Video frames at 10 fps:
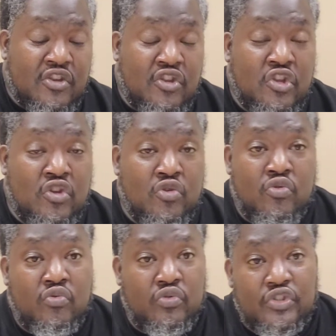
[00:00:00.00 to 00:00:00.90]

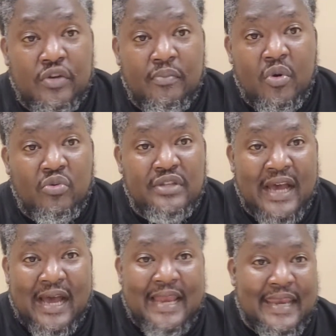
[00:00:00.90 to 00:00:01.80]
use the Most
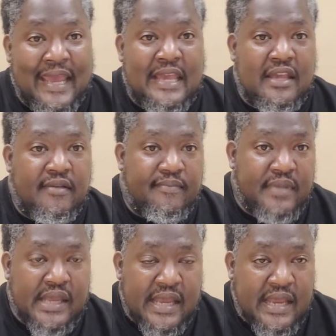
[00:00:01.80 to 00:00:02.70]
High name
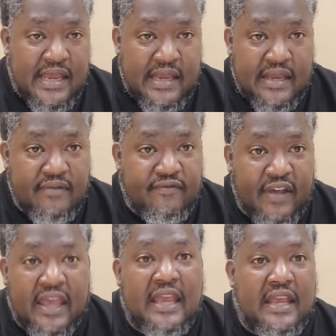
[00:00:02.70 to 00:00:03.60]
in
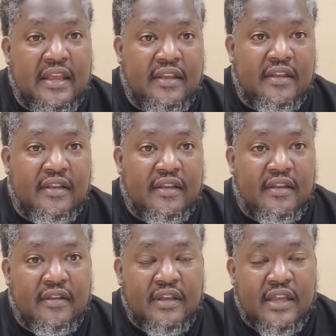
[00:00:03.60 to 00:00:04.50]
vain.
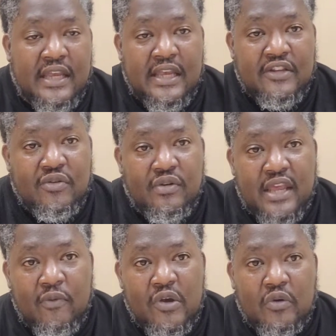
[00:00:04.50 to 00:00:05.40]
So
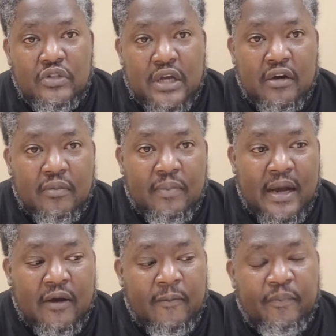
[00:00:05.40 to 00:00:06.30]
today we're going to talk
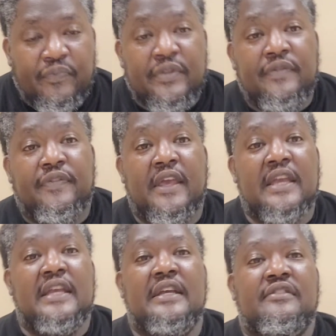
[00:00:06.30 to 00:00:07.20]
about
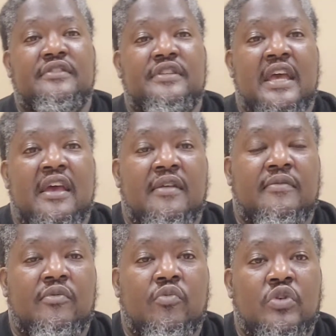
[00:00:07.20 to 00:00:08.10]
things that
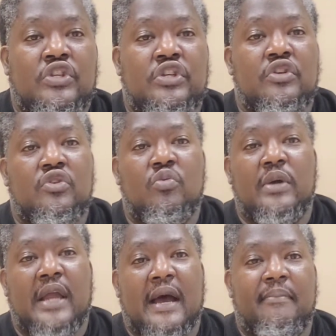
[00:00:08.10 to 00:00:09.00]
we shouldn't do
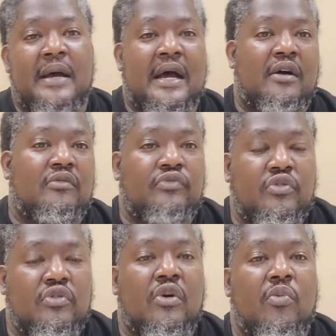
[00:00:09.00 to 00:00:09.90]
with our mouth.
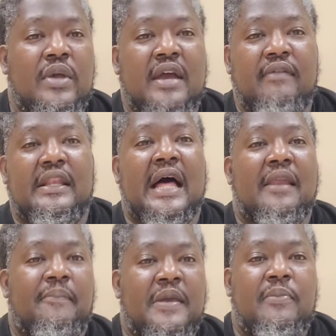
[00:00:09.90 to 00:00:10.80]
We have a lot
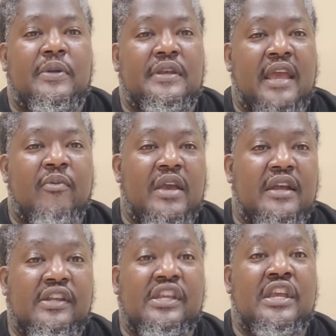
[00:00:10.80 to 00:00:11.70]
of people today. We
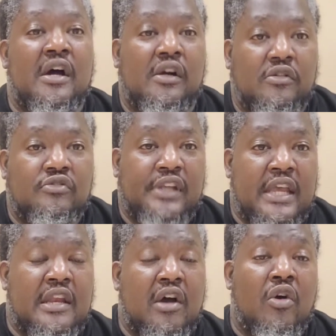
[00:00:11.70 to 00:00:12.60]
hear the young ones
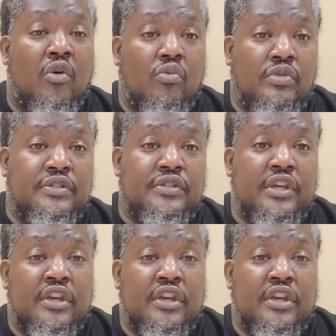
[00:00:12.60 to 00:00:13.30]
and the old ones,